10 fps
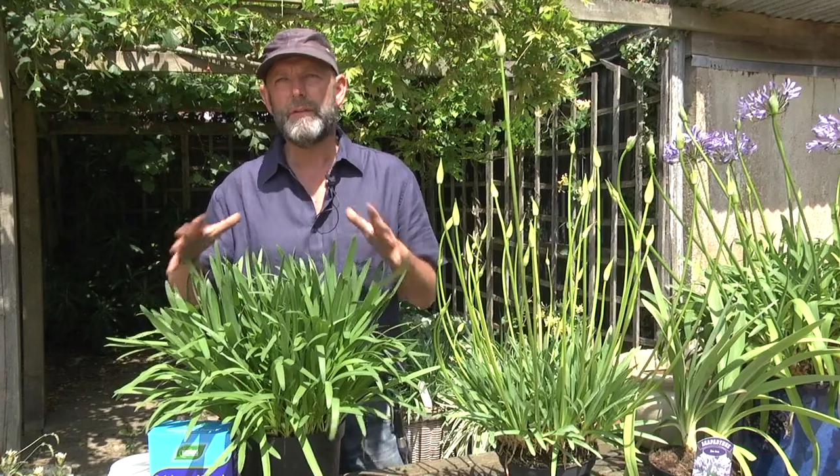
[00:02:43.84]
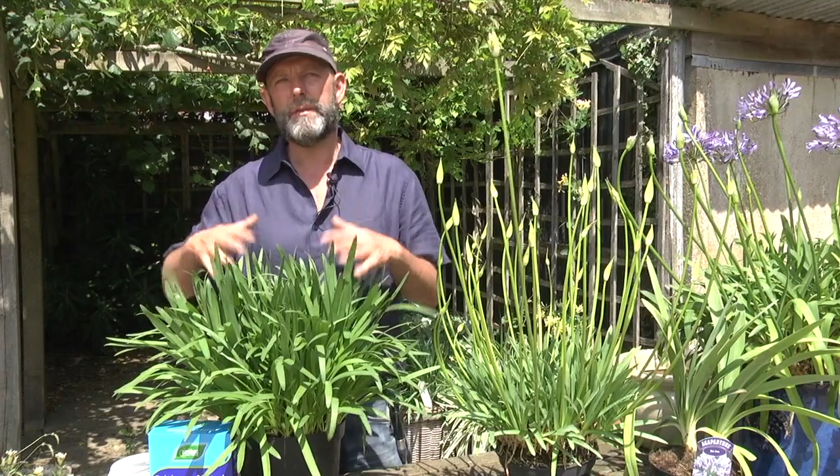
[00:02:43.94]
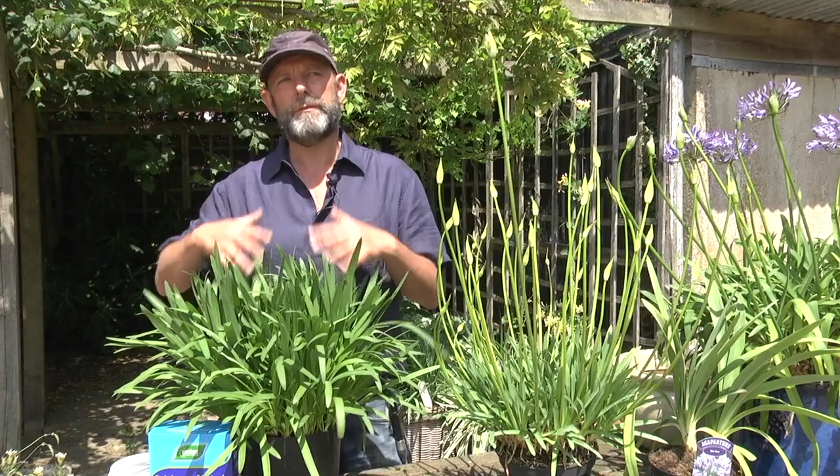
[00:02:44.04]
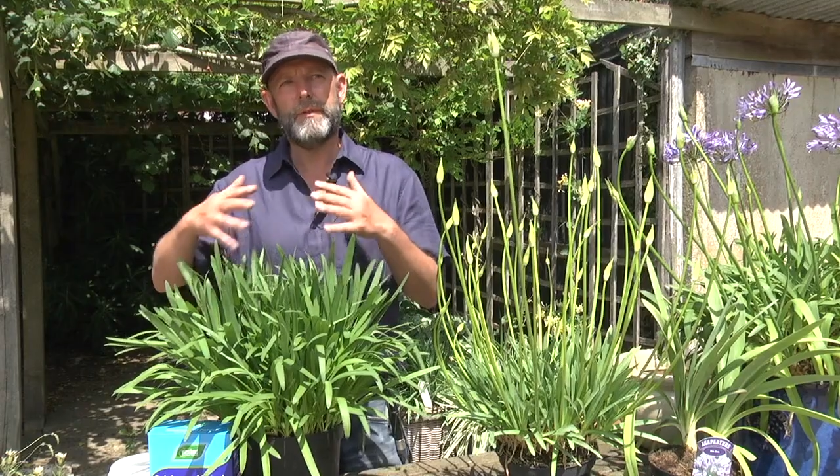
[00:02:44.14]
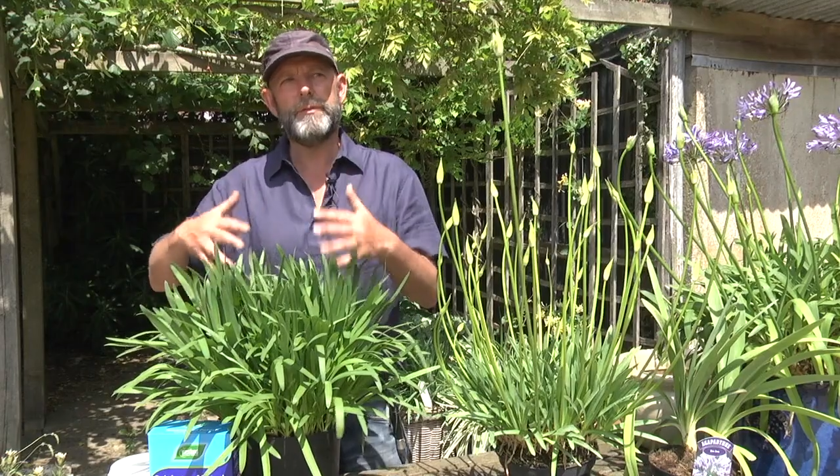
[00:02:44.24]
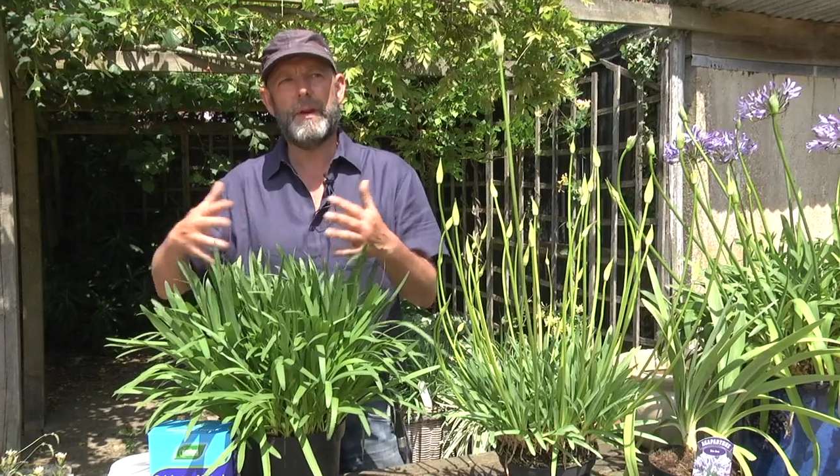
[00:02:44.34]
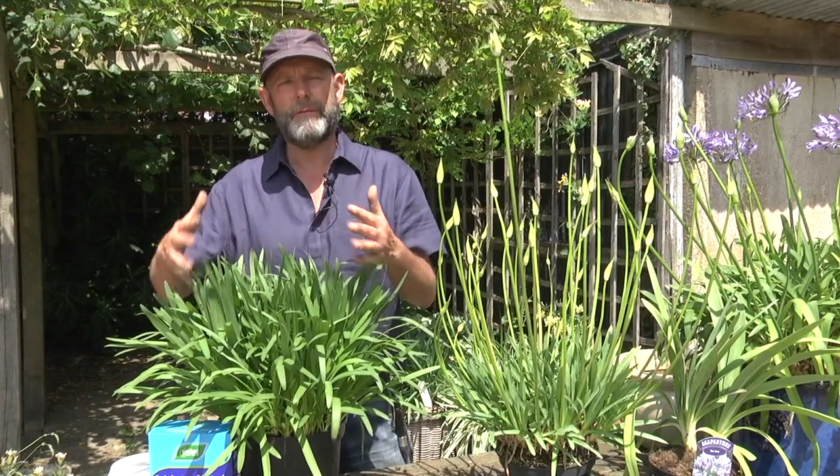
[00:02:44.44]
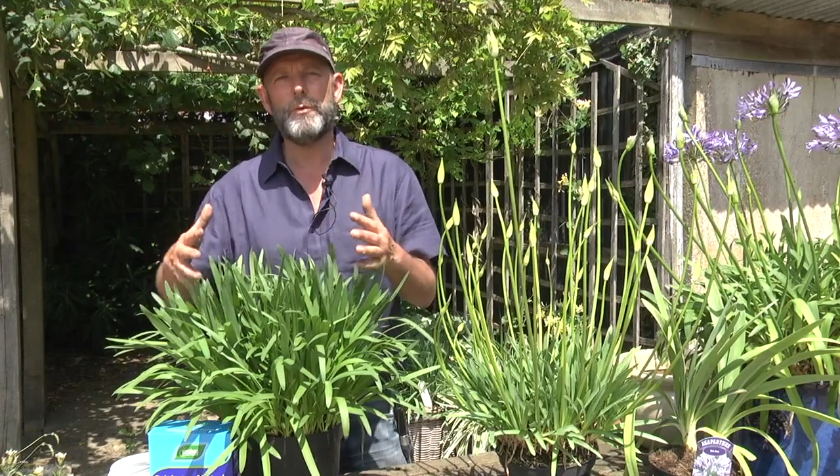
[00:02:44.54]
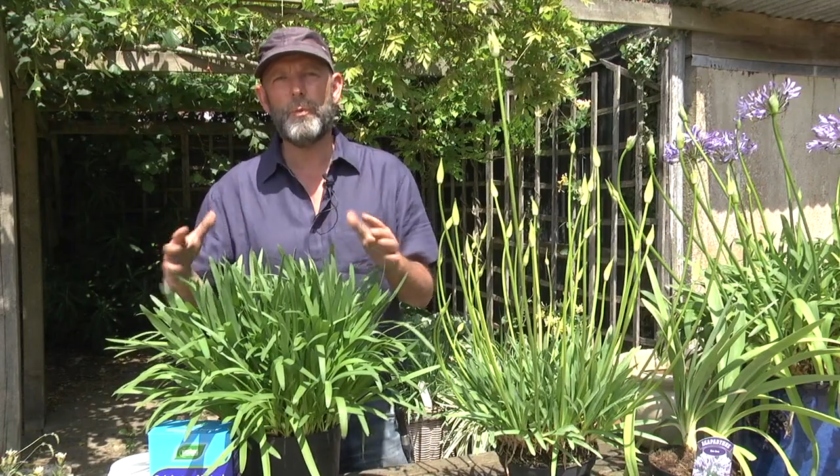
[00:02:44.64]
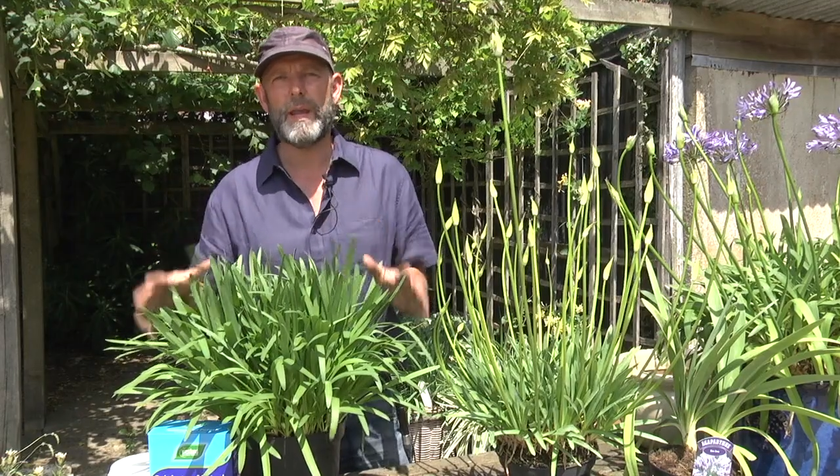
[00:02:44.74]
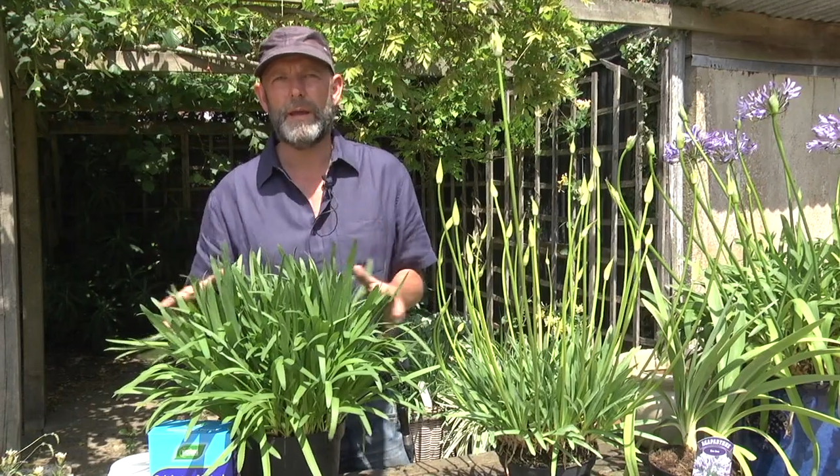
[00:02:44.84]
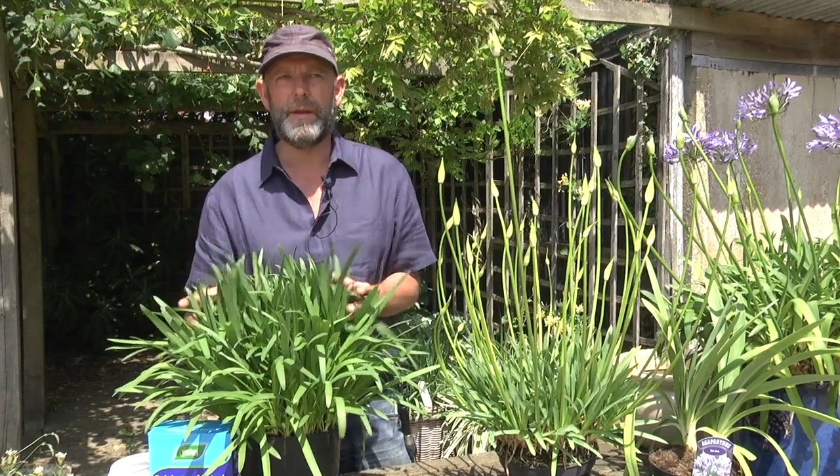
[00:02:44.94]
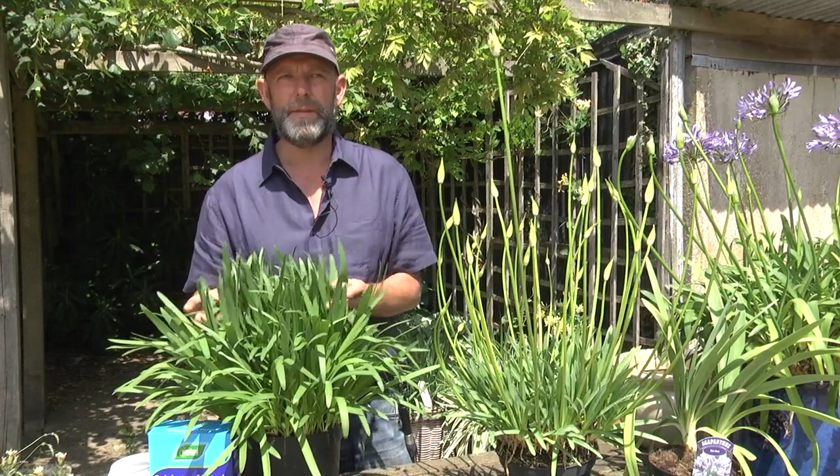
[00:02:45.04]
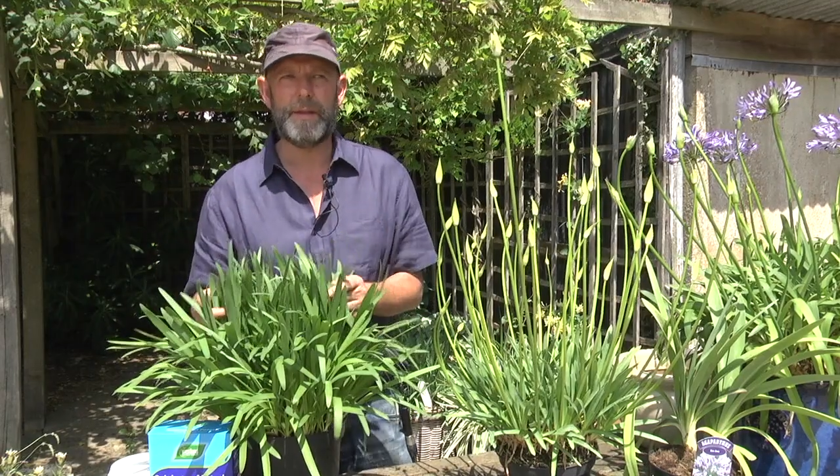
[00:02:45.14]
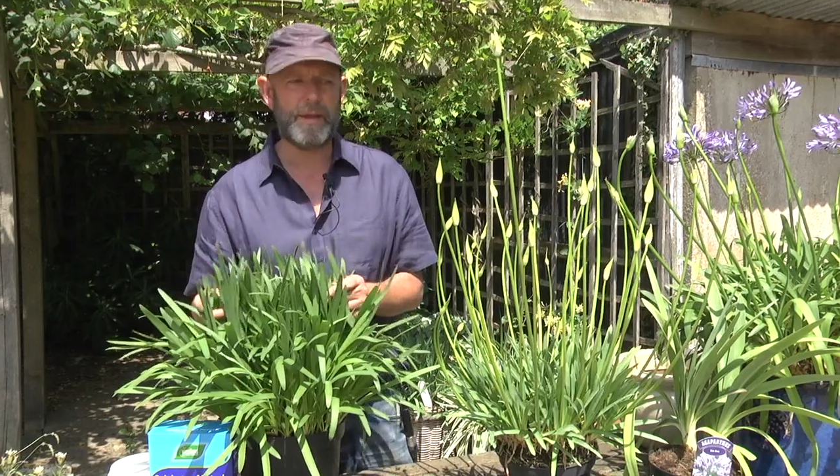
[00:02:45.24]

So sometimes you have to wait another